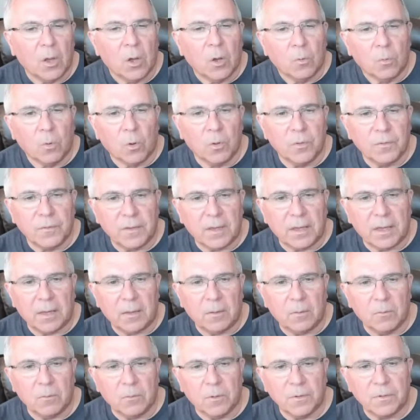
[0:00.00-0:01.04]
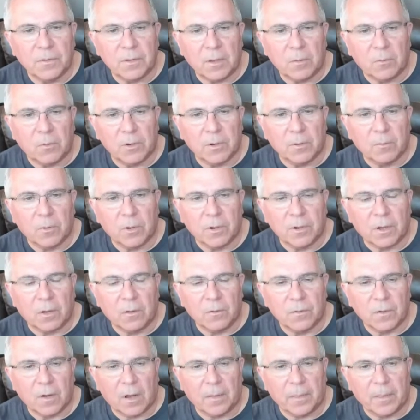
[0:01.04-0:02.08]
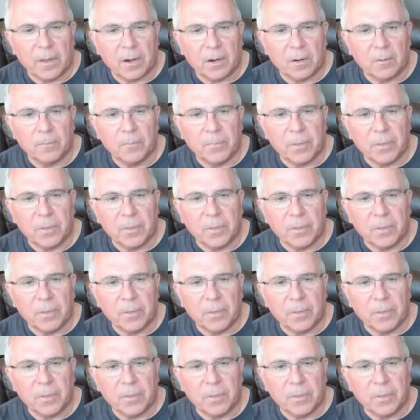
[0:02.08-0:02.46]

we'll see what goes on there.